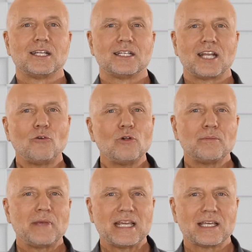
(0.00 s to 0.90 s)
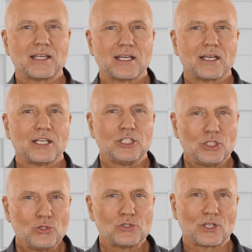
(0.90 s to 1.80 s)
Now we'll make
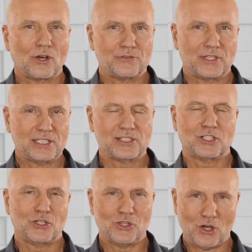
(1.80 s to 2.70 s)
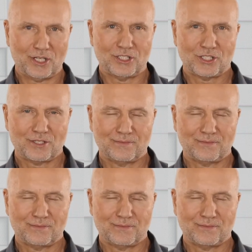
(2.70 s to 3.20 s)
use of this knowledge.